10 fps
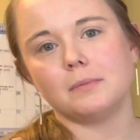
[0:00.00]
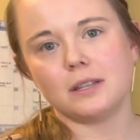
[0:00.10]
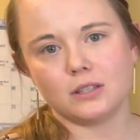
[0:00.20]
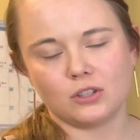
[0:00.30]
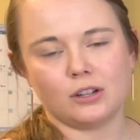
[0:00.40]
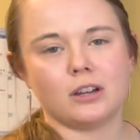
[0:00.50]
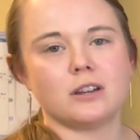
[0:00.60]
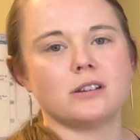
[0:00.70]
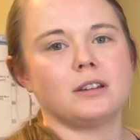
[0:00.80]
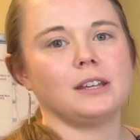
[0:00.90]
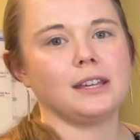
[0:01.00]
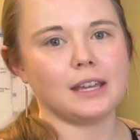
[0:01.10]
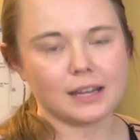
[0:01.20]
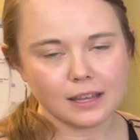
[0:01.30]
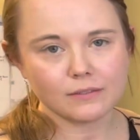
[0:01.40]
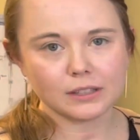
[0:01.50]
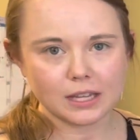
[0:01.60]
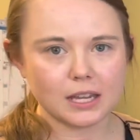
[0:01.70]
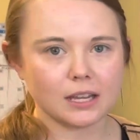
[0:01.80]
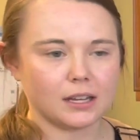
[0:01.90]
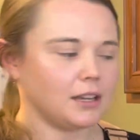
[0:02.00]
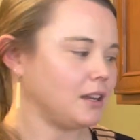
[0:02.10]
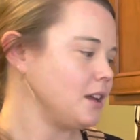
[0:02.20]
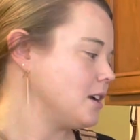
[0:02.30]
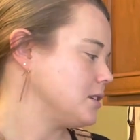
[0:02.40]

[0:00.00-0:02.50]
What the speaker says: be stirred, get evenly heated.